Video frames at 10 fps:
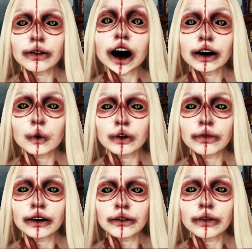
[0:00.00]
all your
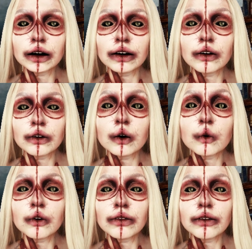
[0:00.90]
dreams will come
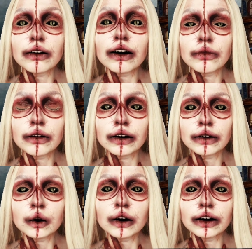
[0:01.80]
true, said Annie,
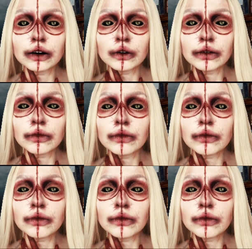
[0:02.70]
grinning.